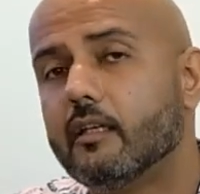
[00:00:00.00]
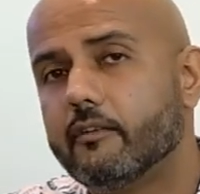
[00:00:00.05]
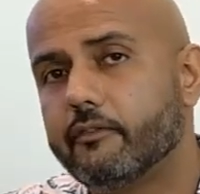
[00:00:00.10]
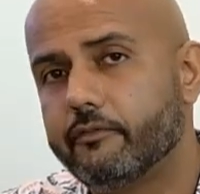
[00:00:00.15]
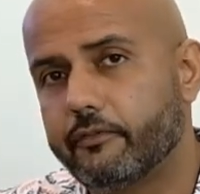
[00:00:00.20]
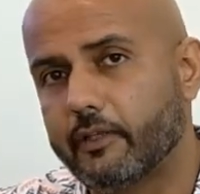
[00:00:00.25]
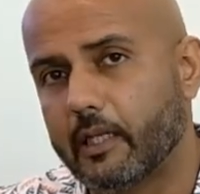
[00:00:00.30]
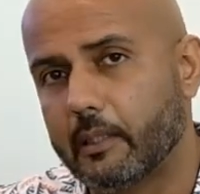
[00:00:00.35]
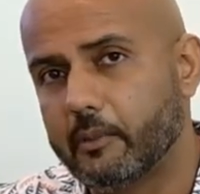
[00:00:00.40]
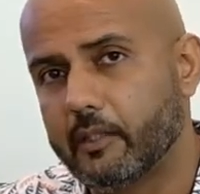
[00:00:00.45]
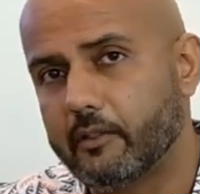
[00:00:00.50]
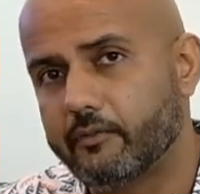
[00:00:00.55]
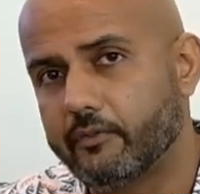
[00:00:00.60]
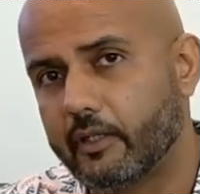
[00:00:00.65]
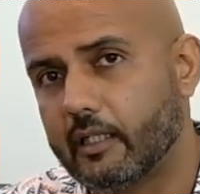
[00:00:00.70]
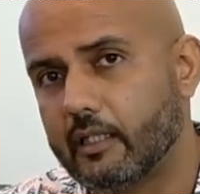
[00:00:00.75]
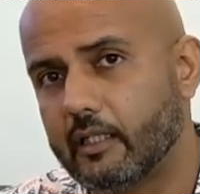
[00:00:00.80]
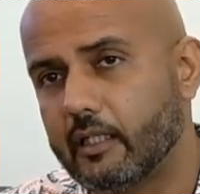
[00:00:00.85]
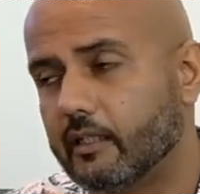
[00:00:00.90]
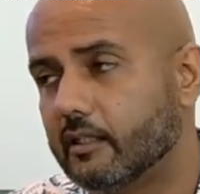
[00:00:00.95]
family
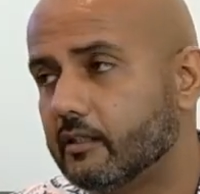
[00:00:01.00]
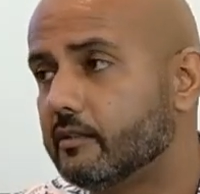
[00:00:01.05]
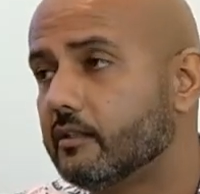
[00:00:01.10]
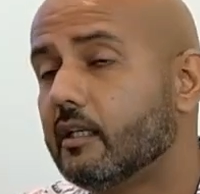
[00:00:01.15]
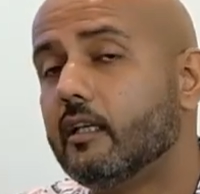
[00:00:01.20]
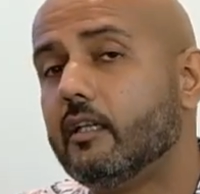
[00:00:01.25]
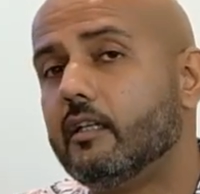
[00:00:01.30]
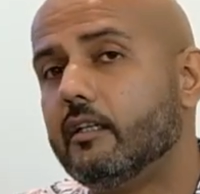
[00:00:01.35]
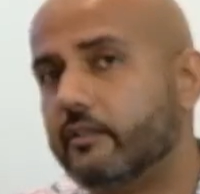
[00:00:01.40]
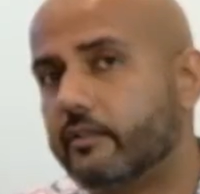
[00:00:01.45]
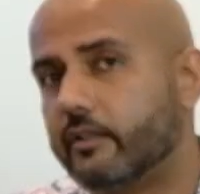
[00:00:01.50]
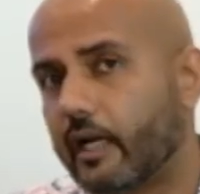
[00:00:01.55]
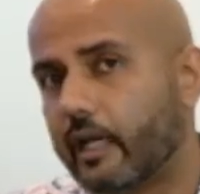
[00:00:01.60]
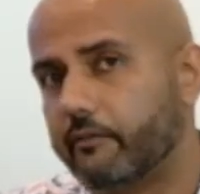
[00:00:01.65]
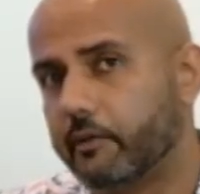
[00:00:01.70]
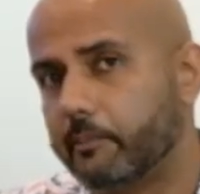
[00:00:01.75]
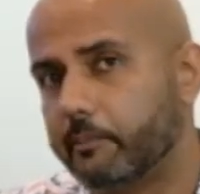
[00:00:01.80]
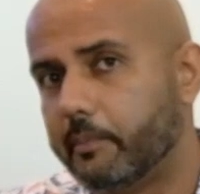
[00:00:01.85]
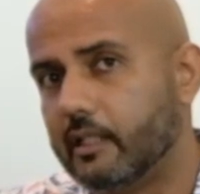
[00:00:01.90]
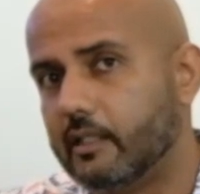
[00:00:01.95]
friendliness,
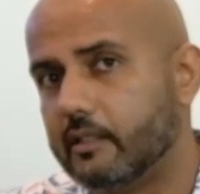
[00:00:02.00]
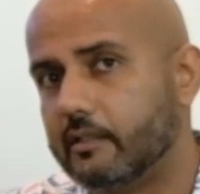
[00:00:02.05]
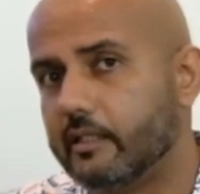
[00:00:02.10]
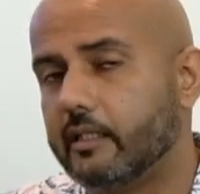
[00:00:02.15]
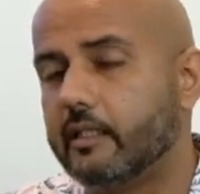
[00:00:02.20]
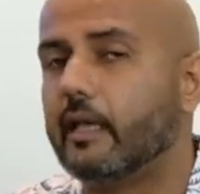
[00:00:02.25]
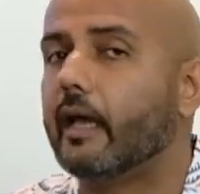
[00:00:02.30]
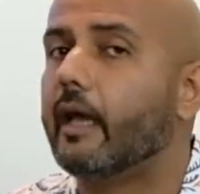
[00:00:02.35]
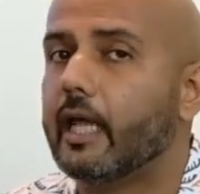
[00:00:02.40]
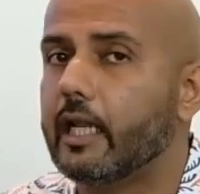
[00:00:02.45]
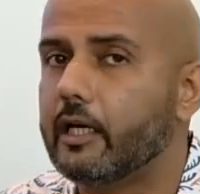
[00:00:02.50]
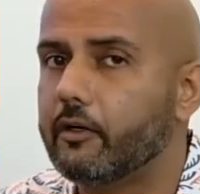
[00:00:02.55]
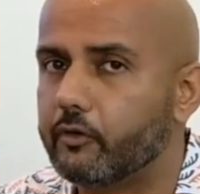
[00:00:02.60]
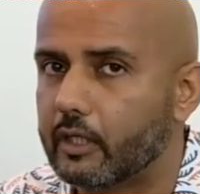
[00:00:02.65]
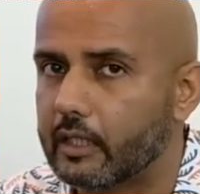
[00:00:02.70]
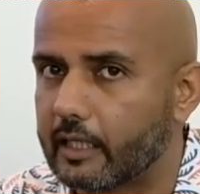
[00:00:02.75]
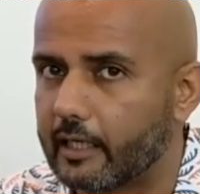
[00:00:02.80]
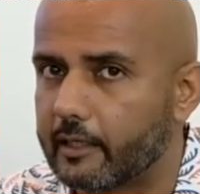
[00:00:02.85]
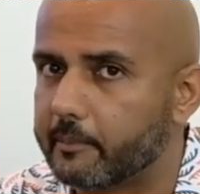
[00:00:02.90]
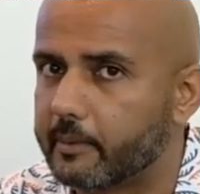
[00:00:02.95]
drivability and
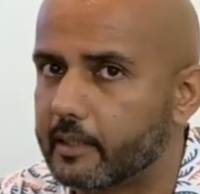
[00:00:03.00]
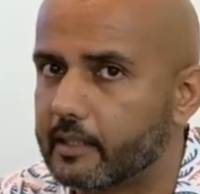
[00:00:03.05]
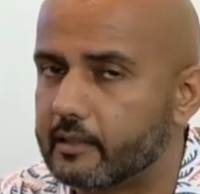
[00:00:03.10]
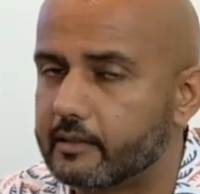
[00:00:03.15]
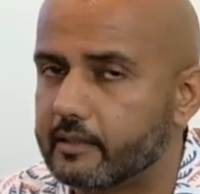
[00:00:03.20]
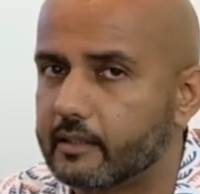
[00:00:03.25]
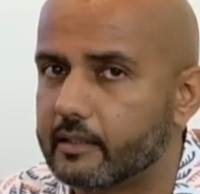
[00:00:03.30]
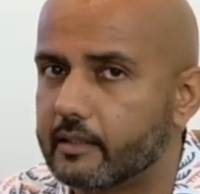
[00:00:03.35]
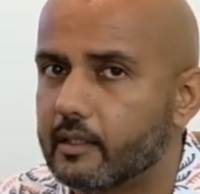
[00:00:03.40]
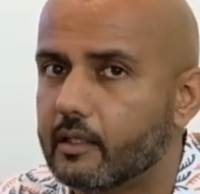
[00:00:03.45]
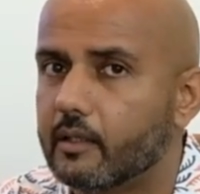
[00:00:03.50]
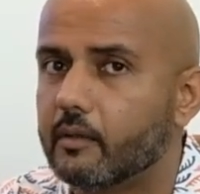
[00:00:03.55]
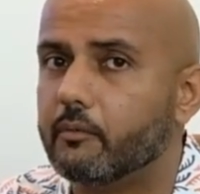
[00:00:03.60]
reliability,